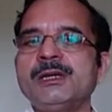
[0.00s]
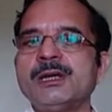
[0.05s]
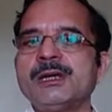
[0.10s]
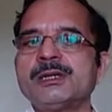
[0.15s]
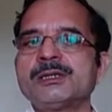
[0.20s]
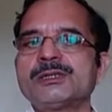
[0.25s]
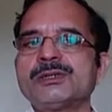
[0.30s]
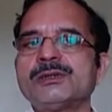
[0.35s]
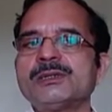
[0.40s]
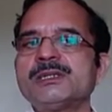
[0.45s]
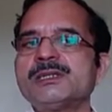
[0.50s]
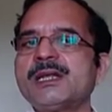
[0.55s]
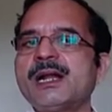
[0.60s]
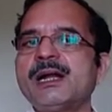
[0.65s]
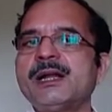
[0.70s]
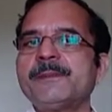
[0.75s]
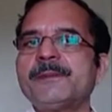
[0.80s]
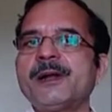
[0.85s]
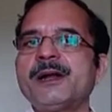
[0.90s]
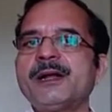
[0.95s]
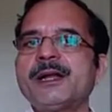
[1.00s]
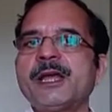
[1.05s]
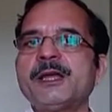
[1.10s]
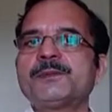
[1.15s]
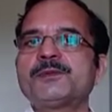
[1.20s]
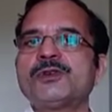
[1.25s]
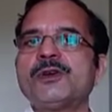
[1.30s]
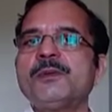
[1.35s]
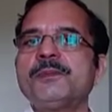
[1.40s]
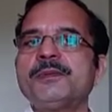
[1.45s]
So these are different
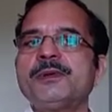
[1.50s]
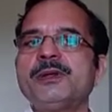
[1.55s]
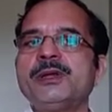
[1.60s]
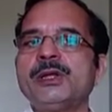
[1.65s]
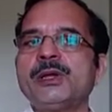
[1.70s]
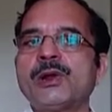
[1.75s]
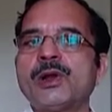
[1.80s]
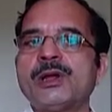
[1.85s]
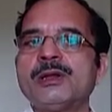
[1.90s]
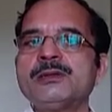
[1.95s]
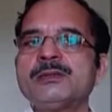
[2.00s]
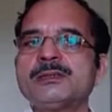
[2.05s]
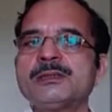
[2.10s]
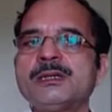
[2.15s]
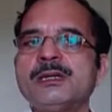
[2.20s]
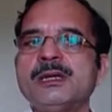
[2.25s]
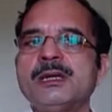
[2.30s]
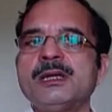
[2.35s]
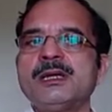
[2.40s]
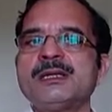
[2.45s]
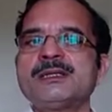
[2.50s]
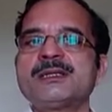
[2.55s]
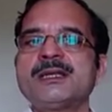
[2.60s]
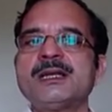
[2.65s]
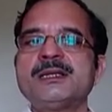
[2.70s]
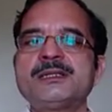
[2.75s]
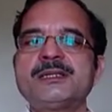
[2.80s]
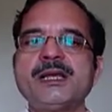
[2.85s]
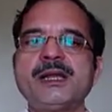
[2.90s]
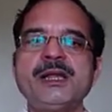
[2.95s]
types of neurons:
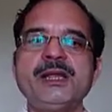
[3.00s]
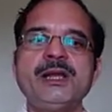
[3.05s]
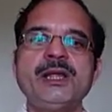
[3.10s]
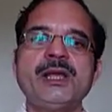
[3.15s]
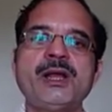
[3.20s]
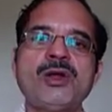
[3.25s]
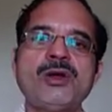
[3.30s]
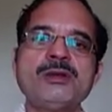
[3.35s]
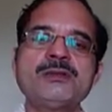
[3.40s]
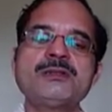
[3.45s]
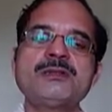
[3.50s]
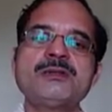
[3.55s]
sensory neurons,